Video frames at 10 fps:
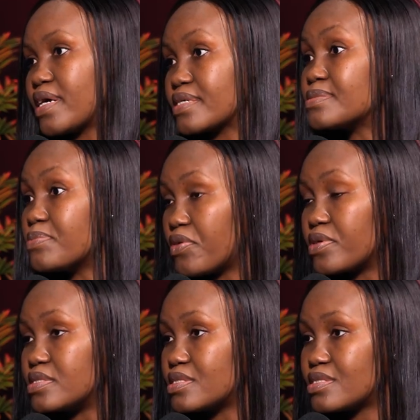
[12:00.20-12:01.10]

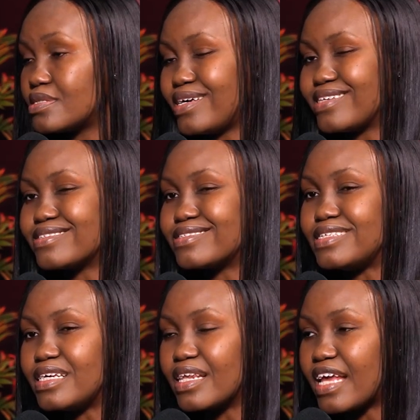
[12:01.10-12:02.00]
experience. It's
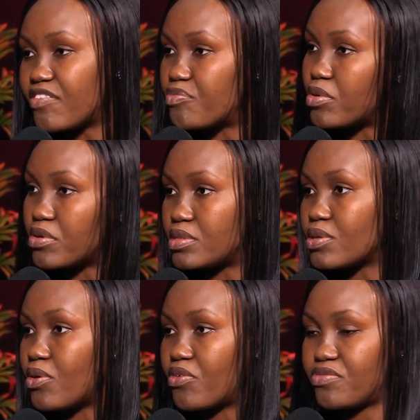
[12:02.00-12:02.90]
the lifeblood
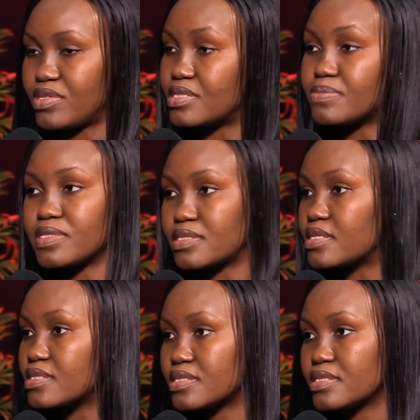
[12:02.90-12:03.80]
of this
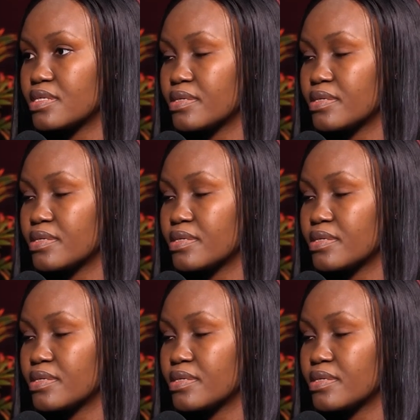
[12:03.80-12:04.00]
business.